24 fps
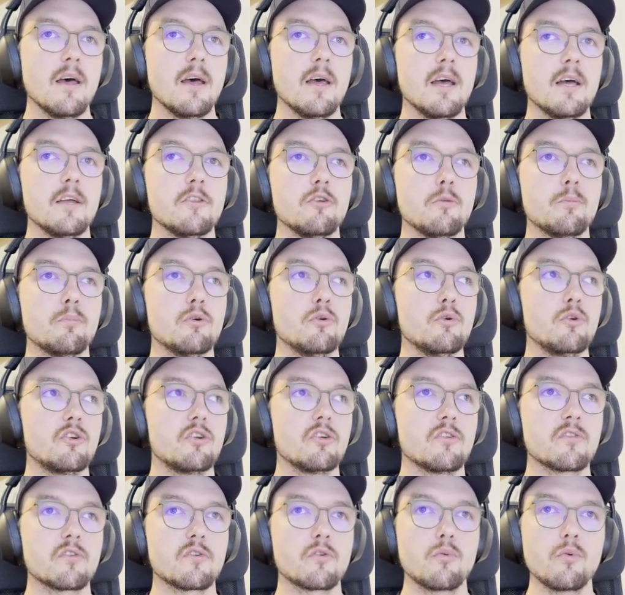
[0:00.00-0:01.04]
and you push a
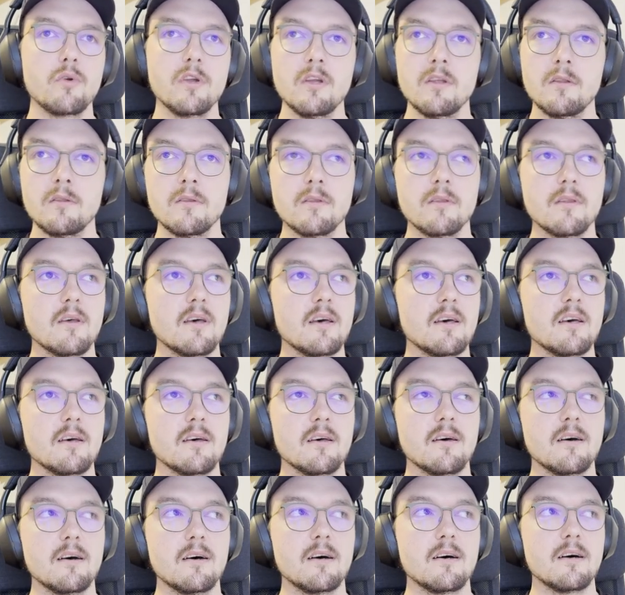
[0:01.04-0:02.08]
screen
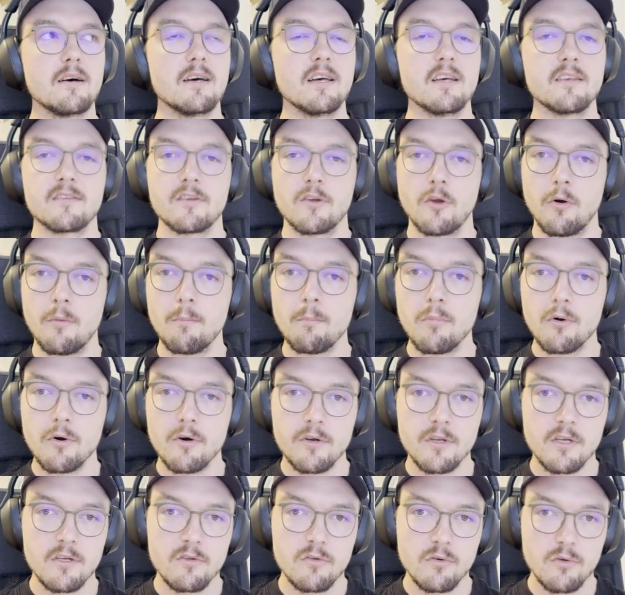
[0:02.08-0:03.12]
as an
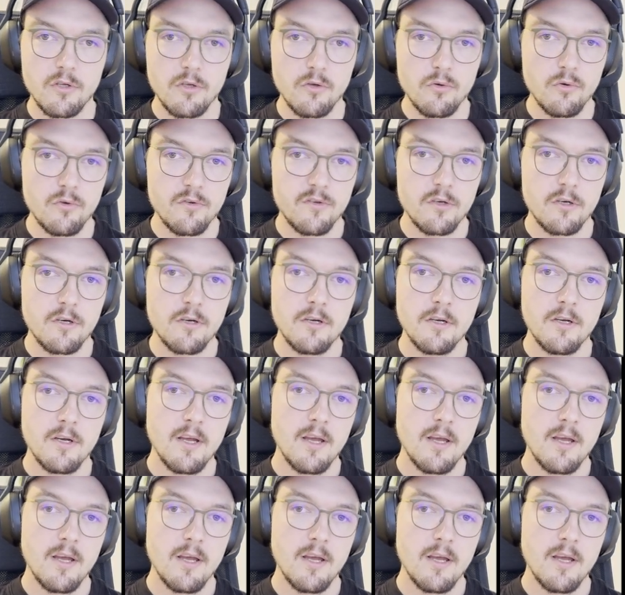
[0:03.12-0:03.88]
onboarding to the user,